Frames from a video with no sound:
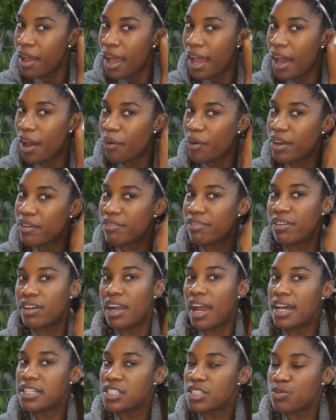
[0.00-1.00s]

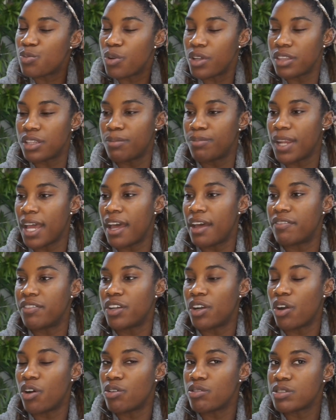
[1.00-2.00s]
However, I just want them to have
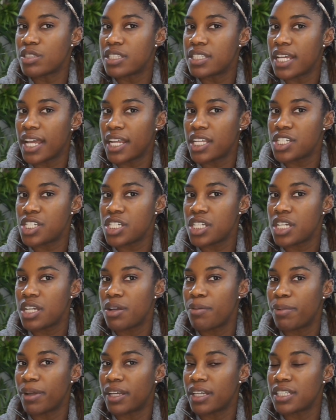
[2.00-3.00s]
their own
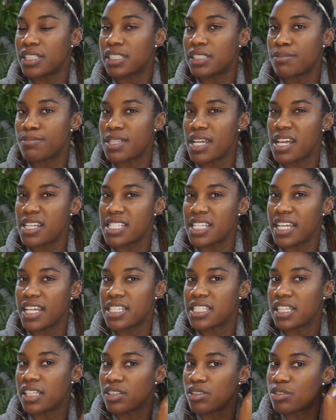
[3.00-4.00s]
section because sometimes it
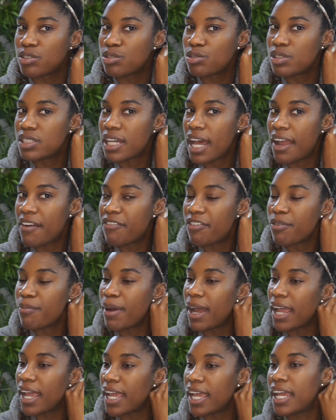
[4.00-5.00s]
gets a little too tight for
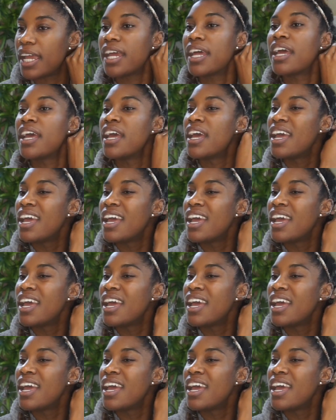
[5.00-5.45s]
my head